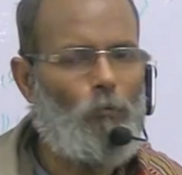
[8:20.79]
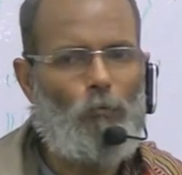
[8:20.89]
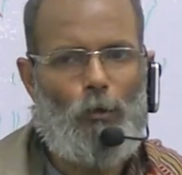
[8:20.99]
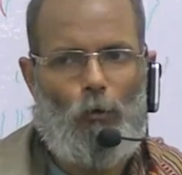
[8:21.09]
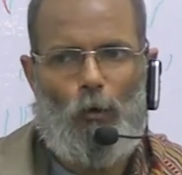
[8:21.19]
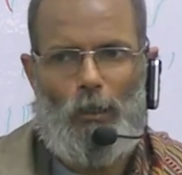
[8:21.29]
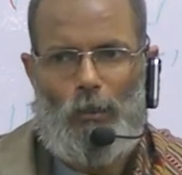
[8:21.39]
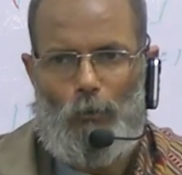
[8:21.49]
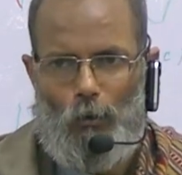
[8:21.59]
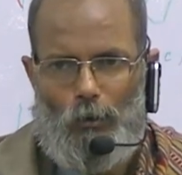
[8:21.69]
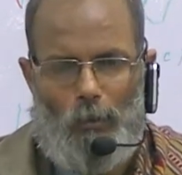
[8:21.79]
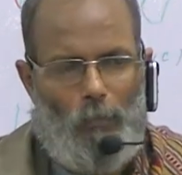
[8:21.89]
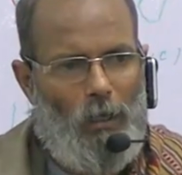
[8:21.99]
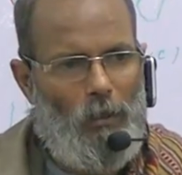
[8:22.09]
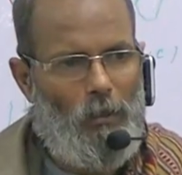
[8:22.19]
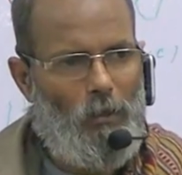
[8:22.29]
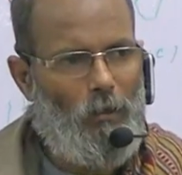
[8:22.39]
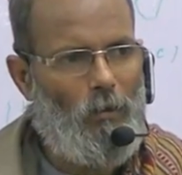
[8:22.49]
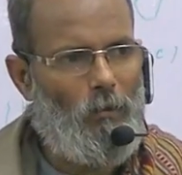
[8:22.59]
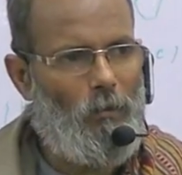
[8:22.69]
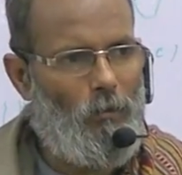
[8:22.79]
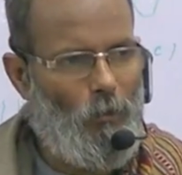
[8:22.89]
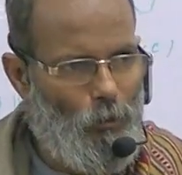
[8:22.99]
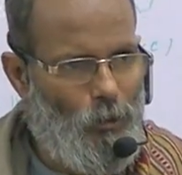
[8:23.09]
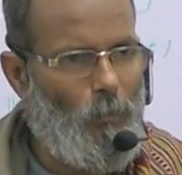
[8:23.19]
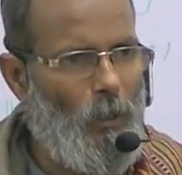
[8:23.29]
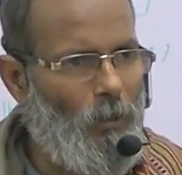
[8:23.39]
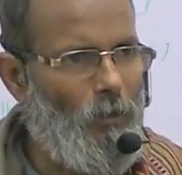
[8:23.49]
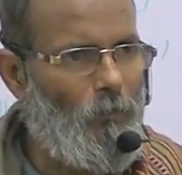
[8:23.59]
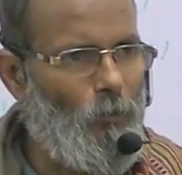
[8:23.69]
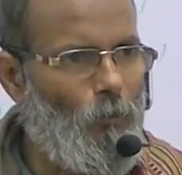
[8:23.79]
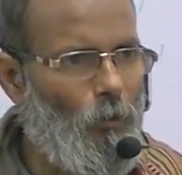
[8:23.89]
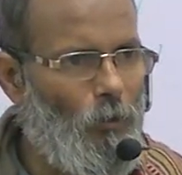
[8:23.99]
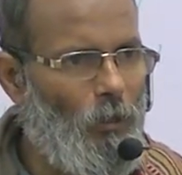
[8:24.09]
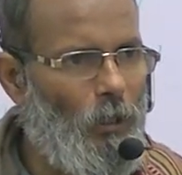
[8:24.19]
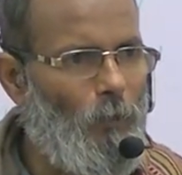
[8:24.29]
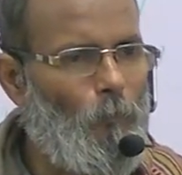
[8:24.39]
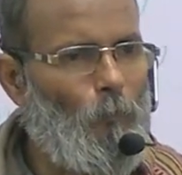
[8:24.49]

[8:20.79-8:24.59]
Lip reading: we call it dorsiplantar view. All right.